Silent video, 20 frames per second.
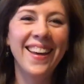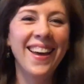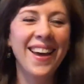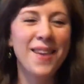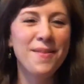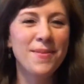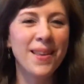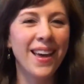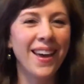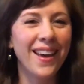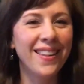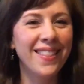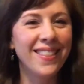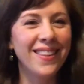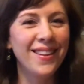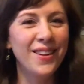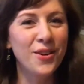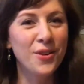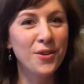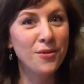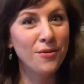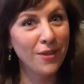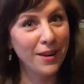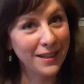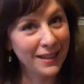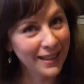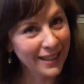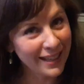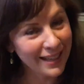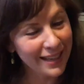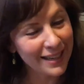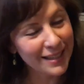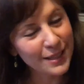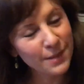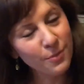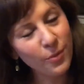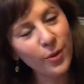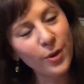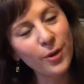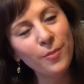I'm Kathy, your friendly
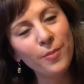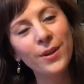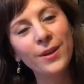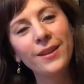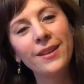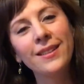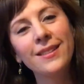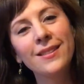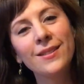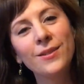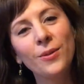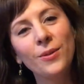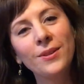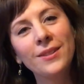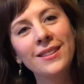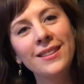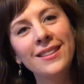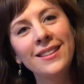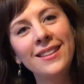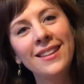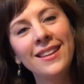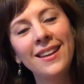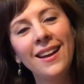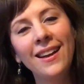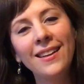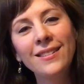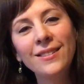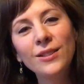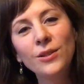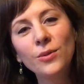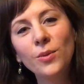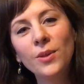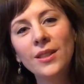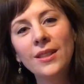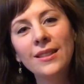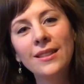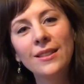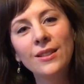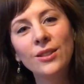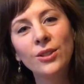Usborne book consultant, and I just
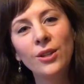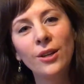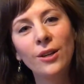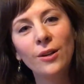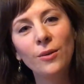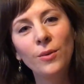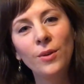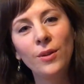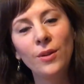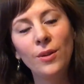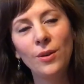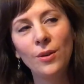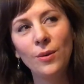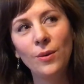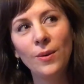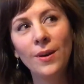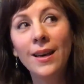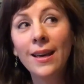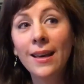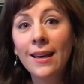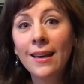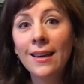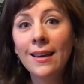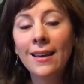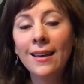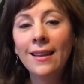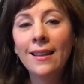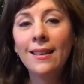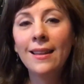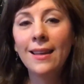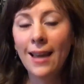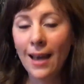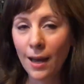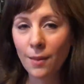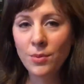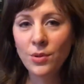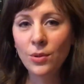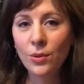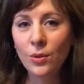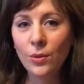wanted to share with you the
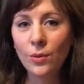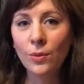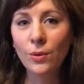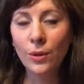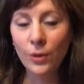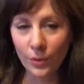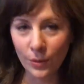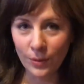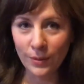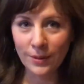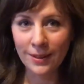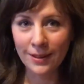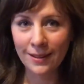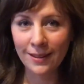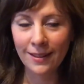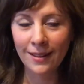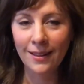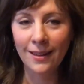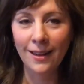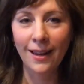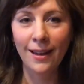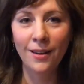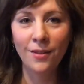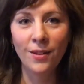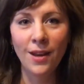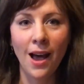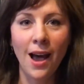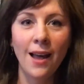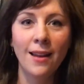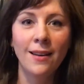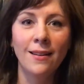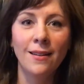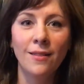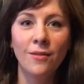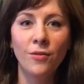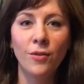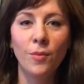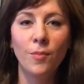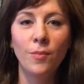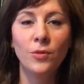absolute loot that I have gotten
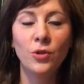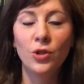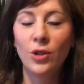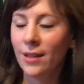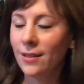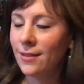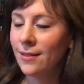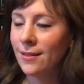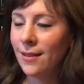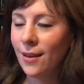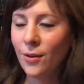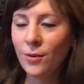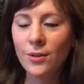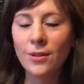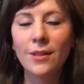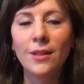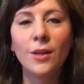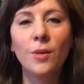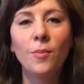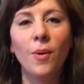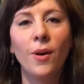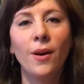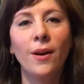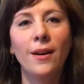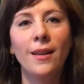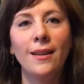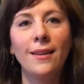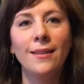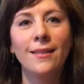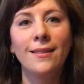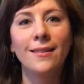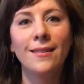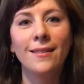from just hosting a party.